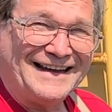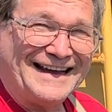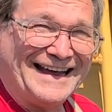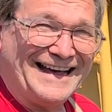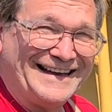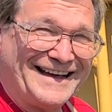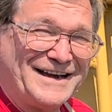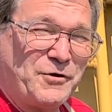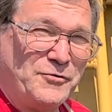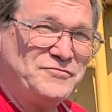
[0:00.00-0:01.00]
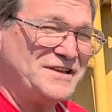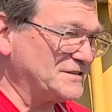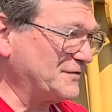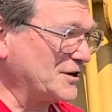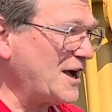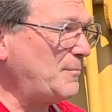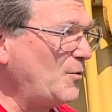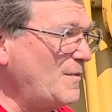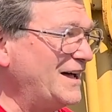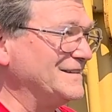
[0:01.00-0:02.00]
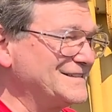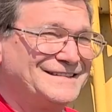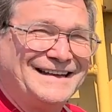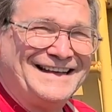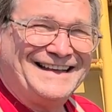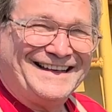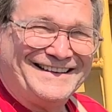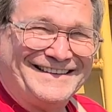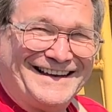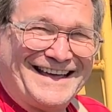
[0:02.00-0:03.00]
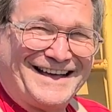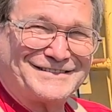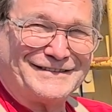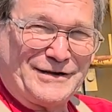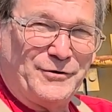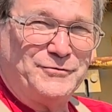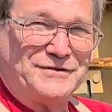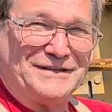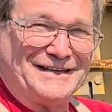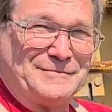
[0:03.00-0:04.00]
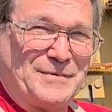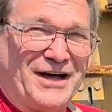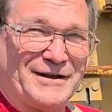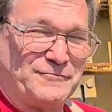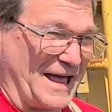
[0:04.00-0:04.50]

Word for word: And I'd owned this for a couple months that I actually owned it and bought it.